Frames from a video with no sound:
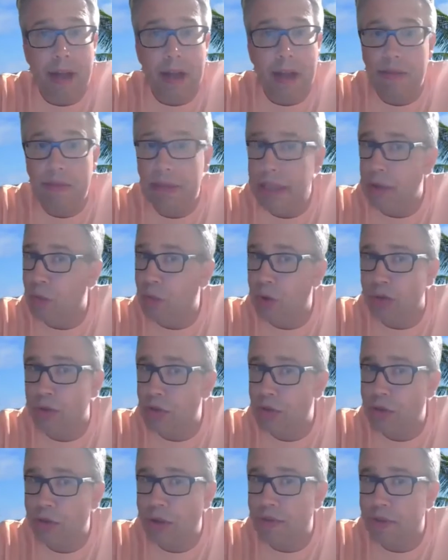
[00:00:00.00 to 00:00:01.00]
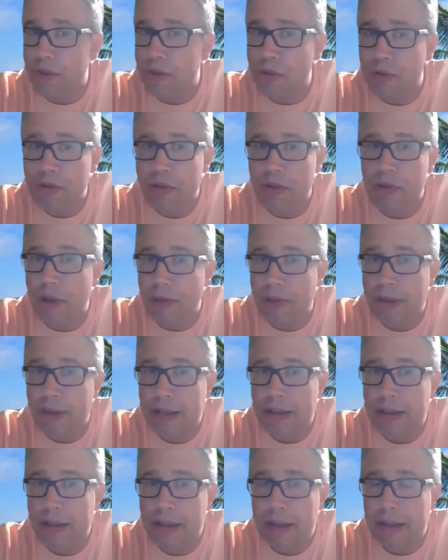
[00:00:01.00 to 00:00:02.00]
of Little Walter stuff is also done
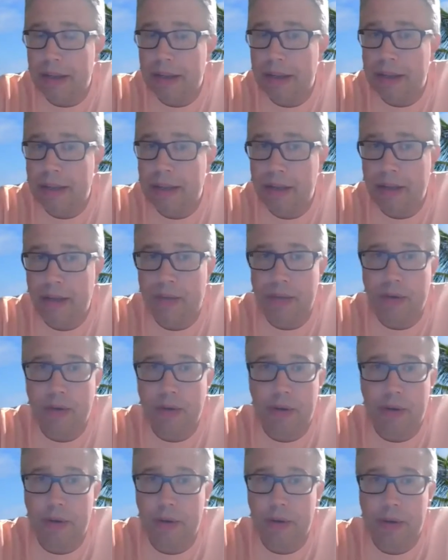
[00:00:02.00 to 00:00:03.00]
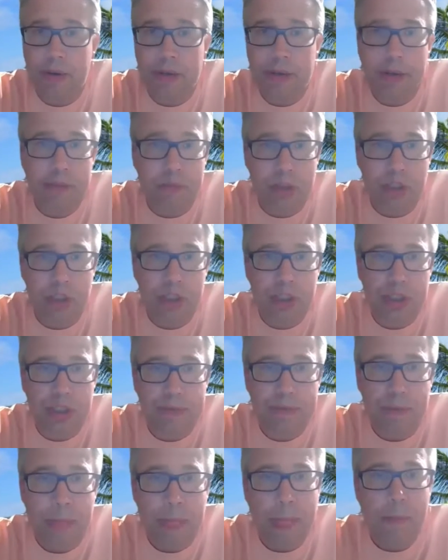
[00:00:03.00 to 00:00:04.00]
in third position,
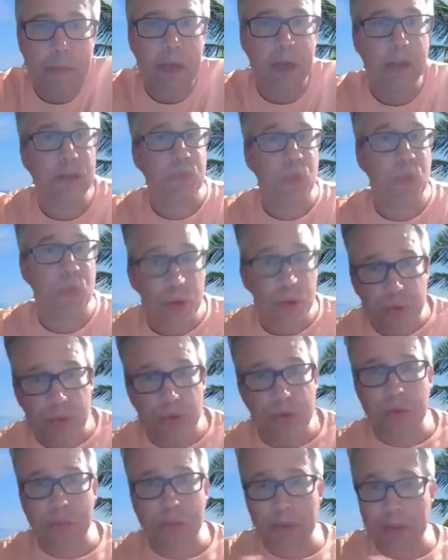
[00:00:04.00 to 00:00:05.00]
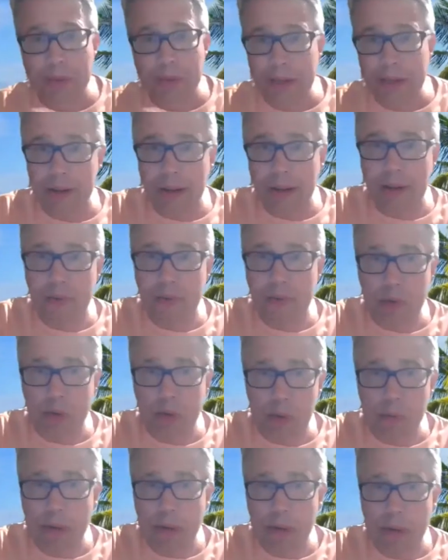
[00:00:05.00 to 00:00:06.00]
because Walter also played a lot of
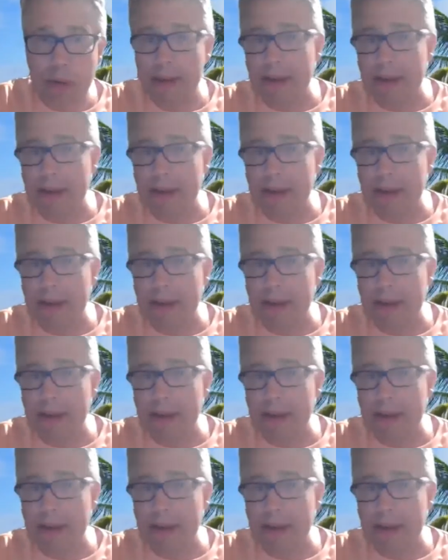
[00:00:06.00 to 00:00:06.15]
chromatics,